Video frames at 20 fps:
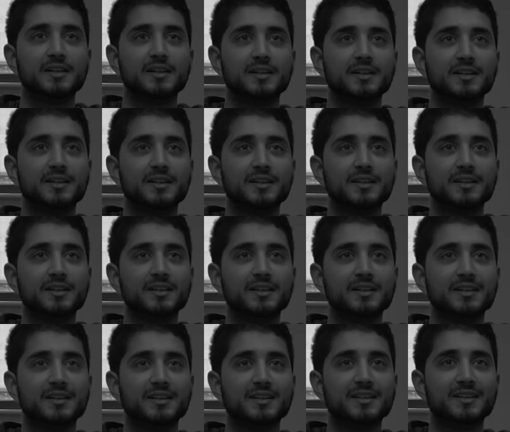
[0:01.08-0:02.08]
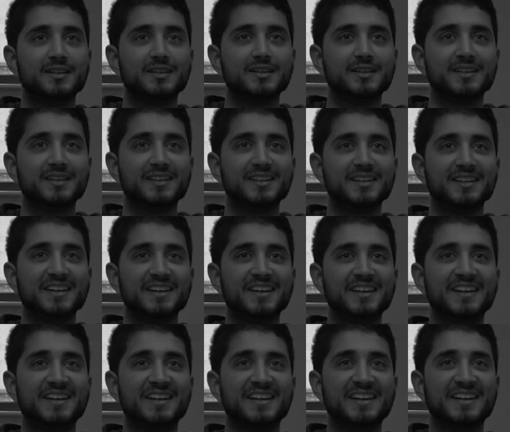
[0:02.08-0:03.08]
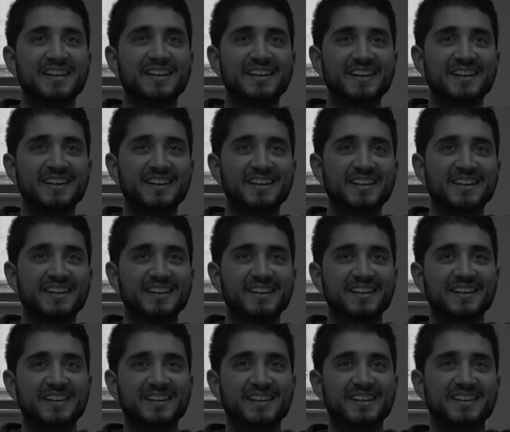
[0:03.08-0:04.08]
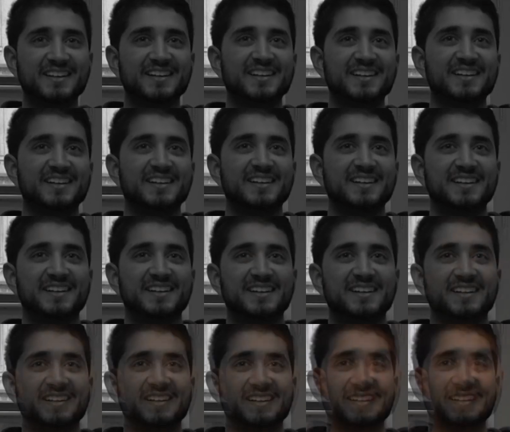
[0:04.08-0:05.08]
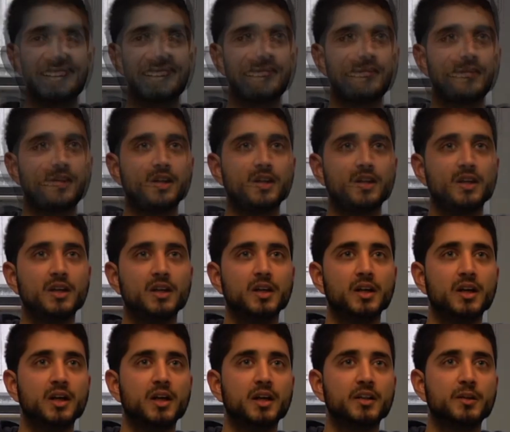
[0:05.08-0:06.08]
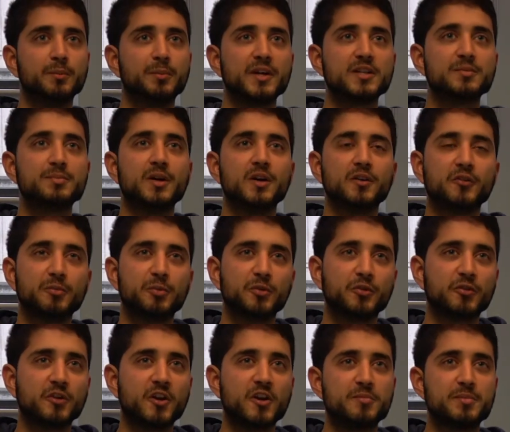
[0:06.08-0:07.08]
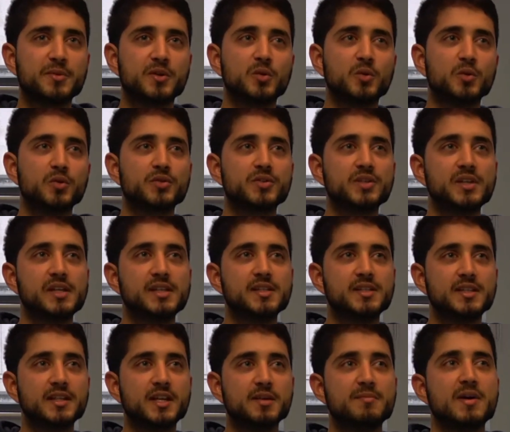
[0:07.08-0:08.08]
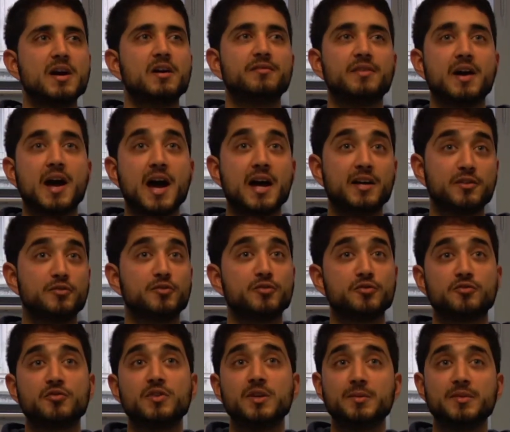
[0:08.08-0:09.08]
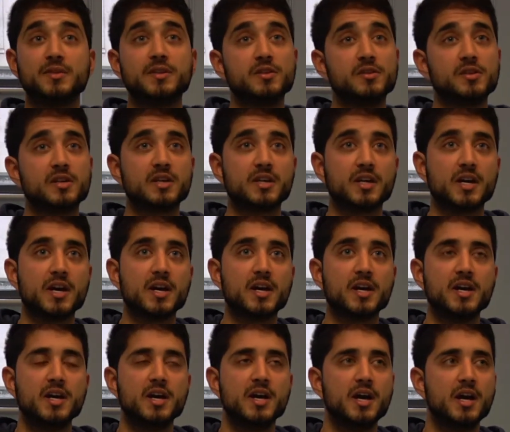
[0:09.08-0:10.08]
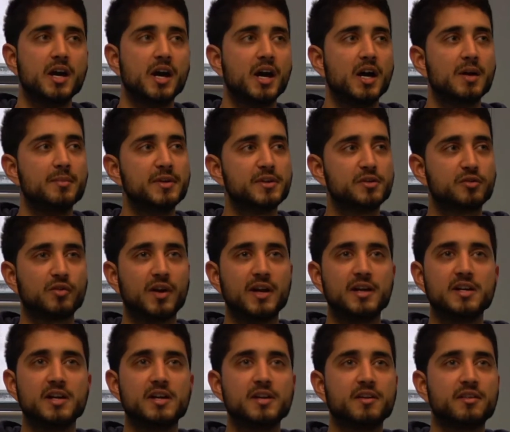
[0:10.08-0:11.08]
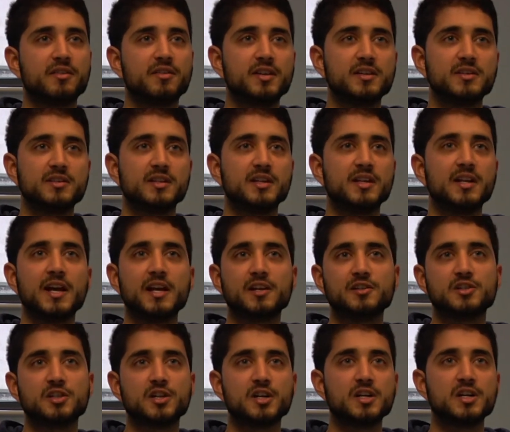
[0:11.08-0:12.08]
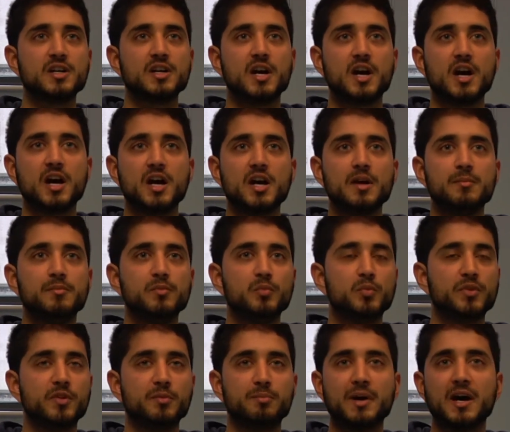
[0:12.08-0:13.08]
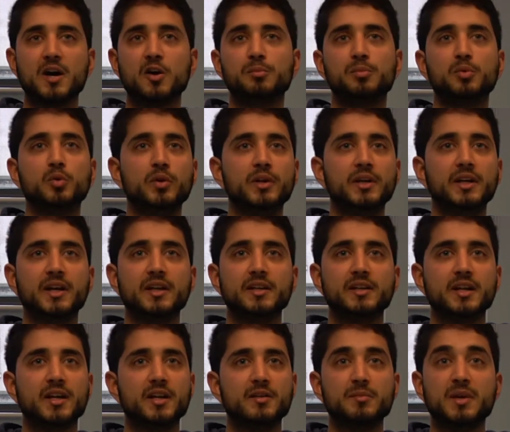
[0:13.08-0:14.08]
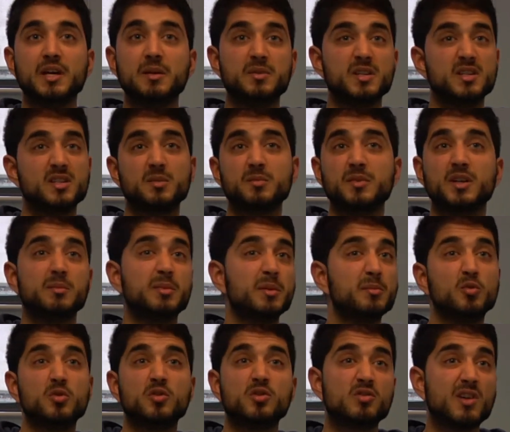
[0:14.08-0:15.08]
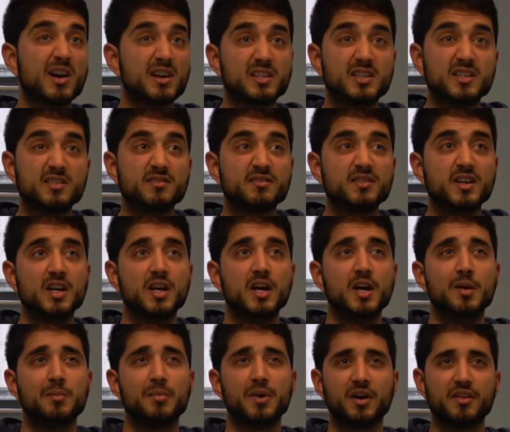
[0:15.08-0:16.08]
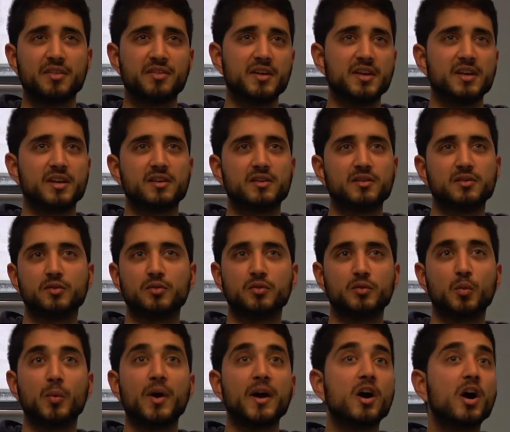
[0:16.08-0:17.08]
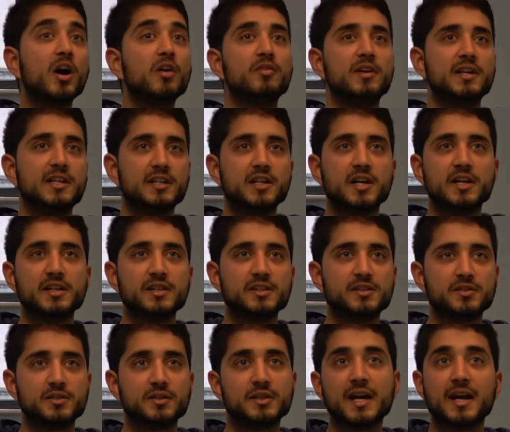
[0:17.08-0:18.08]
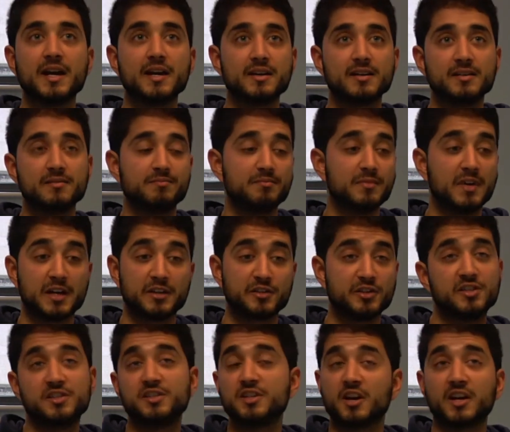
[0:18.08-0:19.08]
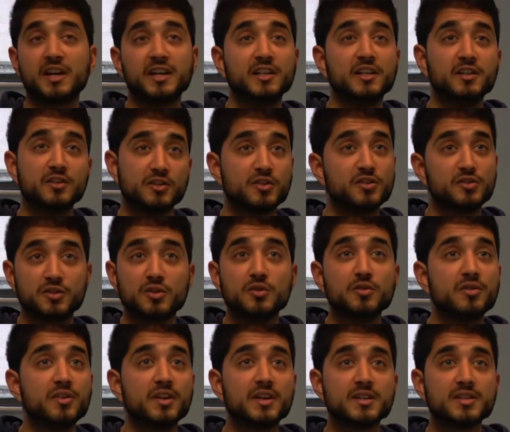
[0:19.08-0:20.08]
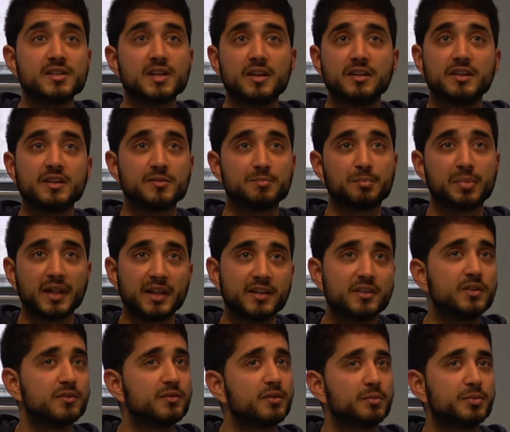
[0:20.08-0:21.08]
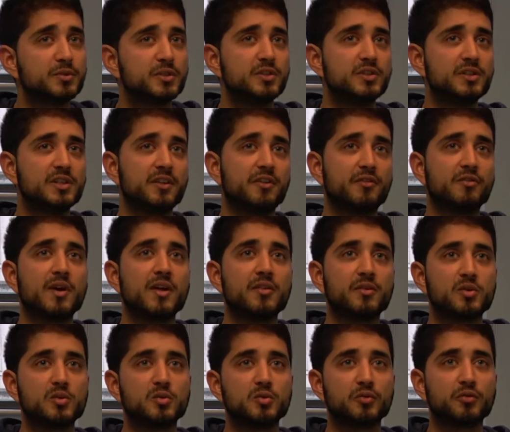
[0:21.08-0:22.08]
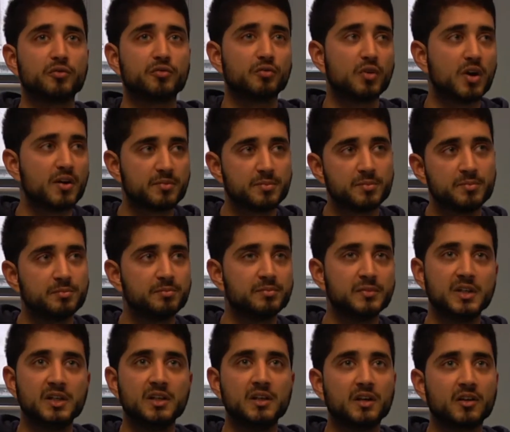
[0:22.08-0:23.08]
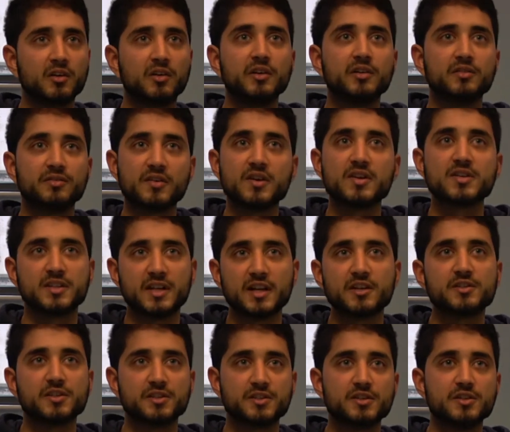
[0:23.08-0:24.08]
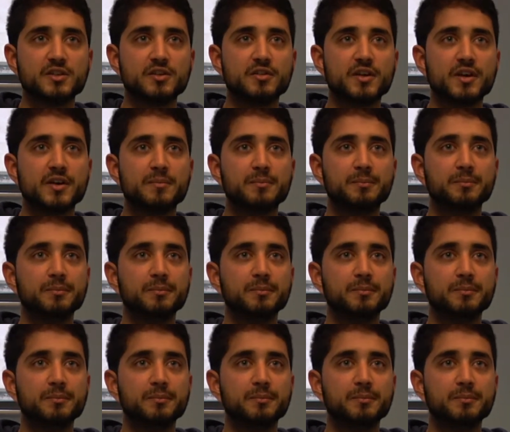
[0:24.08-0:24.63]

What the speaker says: My name's Billy. I'm a third year student studying sports therapy at University College of Birmingham. The best part of sports therapy course is the amount of hands-on treatment that you can get. It's great learning things in a lecture with a PowerPoint and maybe something a bit more interactive. But I think the way I really learn is to get actually stuck in and just do things. And there's plenty of opportunity throughout the course, right from kind of your first lecture to do that.